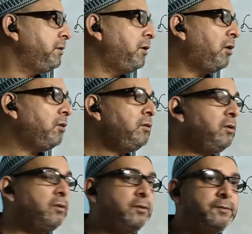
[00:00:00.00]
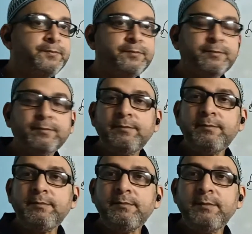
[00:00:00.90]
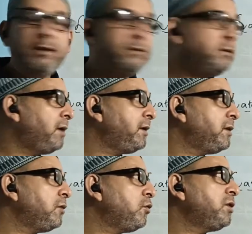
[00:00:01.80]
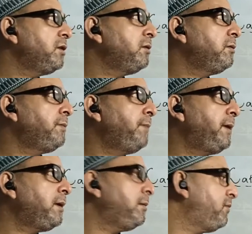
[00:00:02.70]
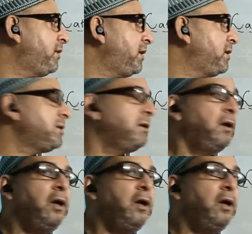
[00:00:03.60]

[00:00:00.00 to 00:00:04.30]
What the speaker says: Now, the another question may come in like this: